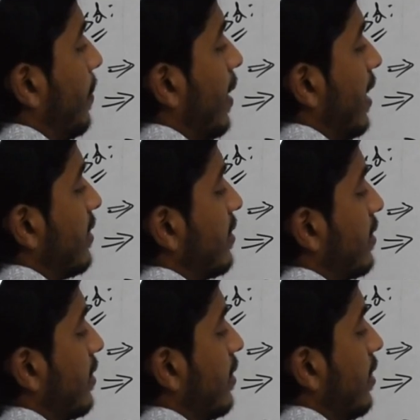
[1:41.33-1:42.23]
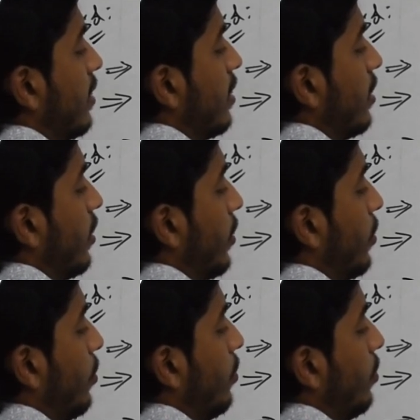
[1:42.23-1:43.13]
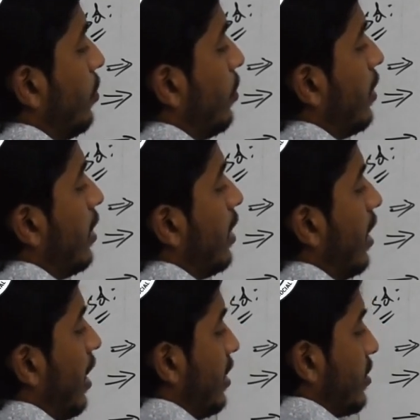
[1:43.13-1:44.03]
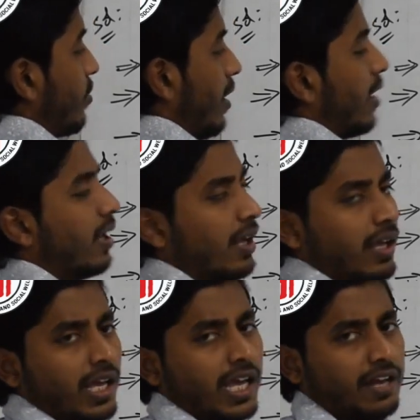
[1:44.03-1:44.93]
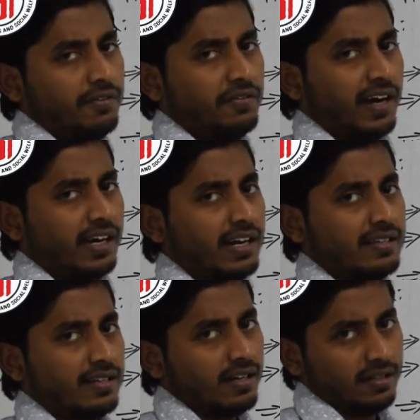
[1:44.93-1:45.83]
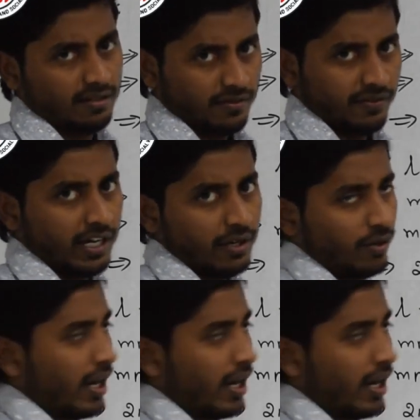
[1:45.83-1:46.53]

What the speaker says: plus 2n square. Can we factorize it? We can do,